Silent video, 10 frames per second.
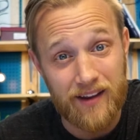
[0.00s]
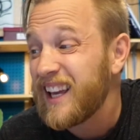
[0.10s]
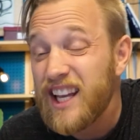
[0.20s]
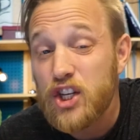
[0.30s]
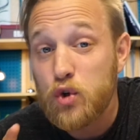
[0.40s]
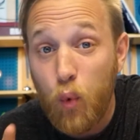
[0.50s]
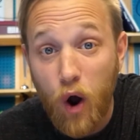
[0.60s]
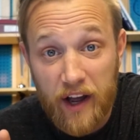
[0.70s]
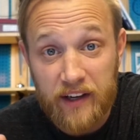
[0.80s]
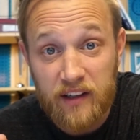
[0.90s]
Each
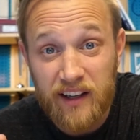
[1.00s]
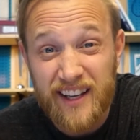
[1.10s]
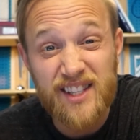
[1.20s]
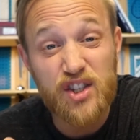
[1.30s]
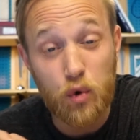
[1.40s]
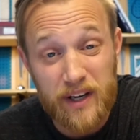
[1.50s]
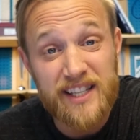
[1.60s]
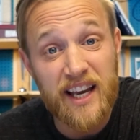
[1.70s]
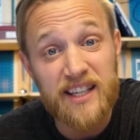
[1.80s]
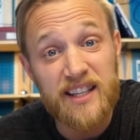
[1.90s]
one is 3
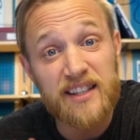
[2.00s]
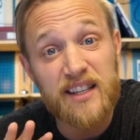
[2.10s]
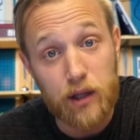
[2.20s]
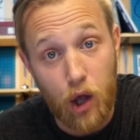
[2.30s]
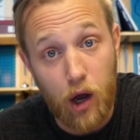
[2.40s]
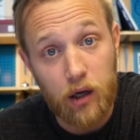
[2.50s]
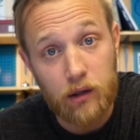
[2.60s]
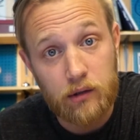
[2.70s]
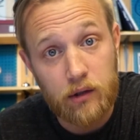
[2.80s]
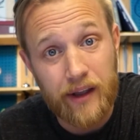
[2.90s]
sentences long,
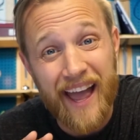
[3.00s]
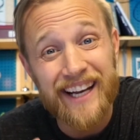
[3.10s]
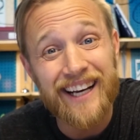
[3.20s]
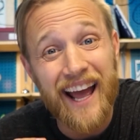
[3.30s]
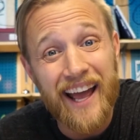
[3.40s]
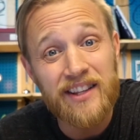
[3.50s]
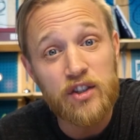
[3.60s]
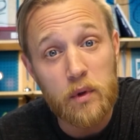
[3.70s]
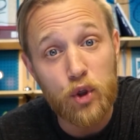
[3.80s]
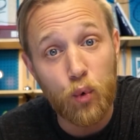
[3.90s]
and it ends
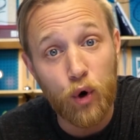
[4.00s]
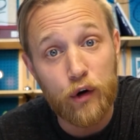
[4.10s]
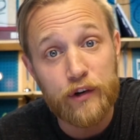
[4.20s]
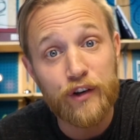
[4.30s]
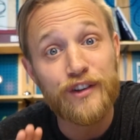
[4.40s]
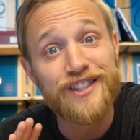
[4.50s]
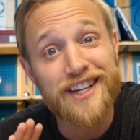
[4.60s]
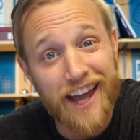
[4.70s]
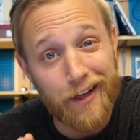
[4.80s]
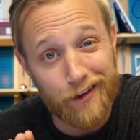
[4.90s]
with the word
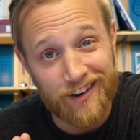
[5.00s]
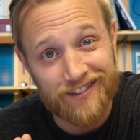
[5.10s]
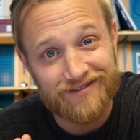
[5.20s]
together.